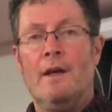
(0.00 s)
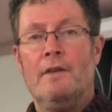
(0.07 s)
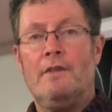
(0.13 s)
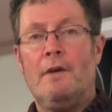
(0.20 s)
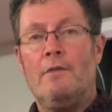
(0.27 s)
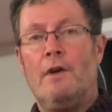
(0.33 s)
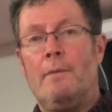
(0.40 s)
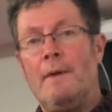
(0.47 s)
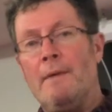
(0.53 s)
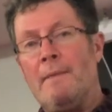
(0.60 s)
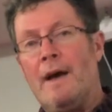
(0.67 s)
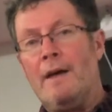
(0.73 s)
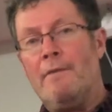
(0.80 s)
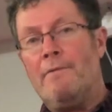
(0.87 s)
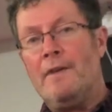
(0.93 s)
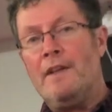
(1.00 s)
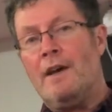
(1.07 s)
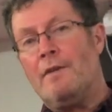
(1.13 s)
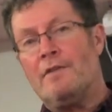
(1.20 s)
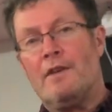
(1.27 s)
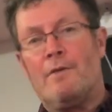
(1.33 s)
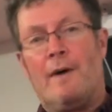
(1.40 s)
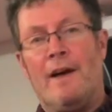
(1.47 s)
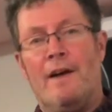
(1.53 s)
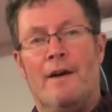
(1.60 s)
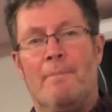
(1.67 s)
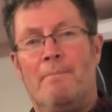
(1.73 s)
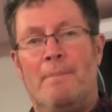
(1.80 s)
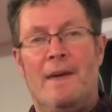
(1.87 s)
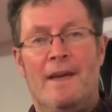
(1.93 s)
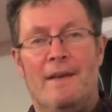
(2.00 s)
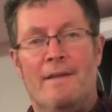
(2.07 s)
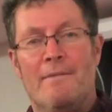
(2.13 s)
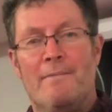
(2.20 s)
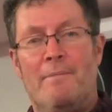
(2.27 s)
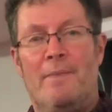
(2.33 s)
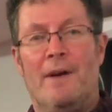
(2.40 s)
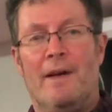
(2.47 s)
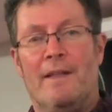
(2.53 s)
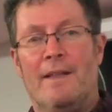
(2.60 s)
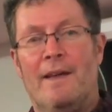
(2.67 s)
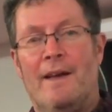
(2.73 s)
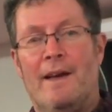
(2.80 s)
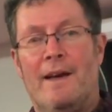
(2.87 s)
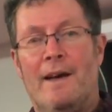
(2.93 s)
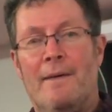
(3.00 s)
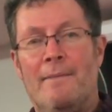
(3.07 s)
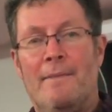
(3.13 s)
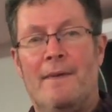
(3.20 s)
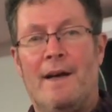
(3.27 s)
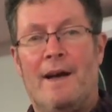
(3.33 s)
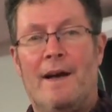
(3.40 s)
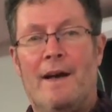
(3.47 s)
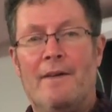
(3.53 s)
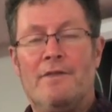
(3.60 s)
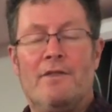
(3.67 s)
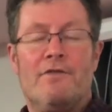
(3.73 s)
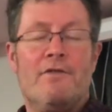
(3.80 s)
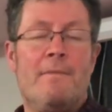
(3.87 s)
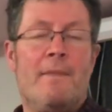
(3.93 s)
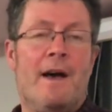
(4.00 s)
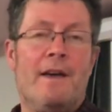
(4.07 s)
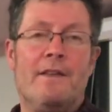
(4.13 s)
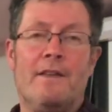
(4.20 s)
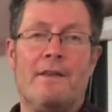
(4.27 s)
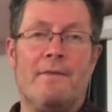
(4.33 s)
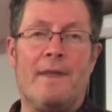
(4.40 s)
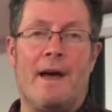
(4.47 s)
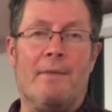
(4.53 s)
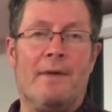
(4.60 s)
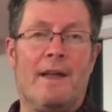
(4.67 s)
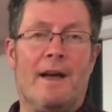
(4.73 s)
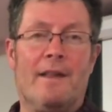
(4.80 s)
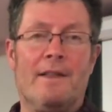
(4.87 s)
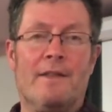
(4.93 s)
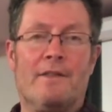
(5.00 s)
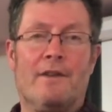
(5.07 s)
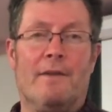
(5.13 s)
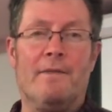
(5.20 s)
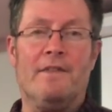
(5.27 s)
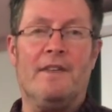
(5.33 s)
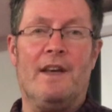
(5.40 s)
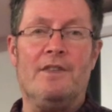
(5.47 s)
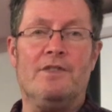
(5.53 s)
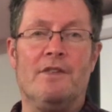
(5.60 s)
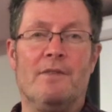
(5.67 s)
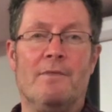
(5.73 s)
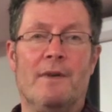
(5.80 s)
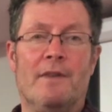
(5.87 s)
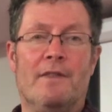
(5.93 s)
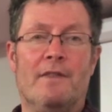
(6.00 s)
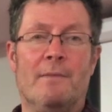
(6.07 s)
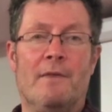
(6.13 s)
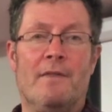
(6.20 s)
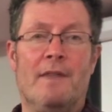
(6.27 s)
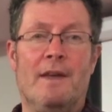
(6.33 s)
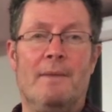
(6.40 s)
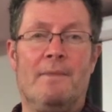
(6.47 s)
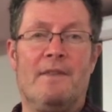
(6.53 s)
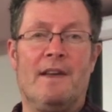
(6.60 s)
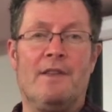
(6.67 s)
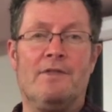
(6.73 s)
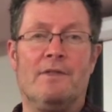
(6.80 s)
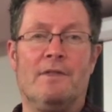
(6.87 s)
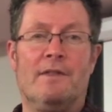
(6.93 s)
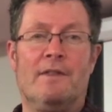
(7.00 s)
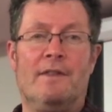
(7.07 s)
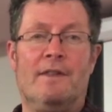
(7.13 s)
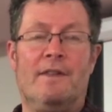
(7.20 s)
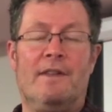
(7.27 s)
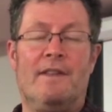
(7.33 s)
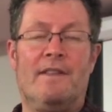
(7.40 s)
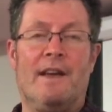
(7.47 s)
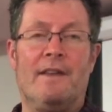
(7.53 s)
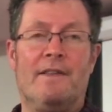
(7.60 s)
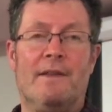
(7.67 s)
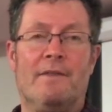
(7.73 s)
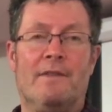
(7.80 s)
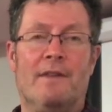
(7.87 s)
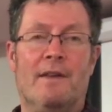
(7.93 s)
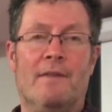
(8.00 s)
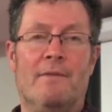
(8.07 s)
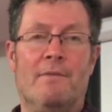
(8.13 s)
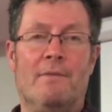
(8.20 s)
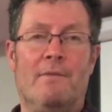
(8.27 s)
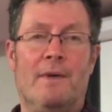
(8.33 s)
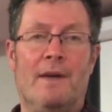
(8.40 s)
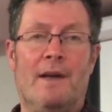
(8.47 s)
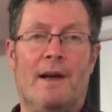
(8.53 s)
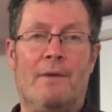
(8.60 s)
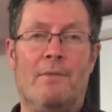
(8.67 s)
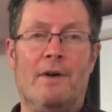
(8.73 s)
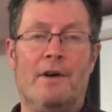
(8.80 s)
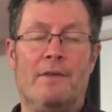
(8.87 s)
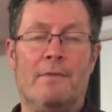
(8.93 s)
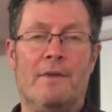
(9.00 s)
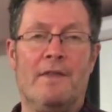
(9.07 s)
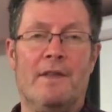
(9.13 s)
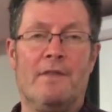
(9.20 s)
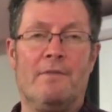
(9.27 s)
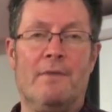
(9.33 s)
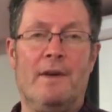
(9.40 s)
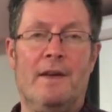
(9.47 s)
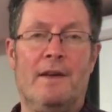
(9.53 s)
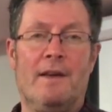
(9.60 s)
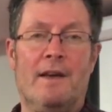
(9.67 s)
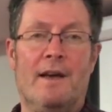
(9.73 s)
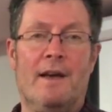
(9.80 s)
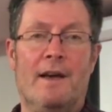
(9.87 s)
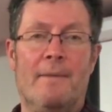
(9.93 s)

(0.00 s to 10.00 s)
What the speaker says: So normally my videos are quite upbeat, but I was just reminded of that when I had this conversation with some of the potential detectives that I worked with this week.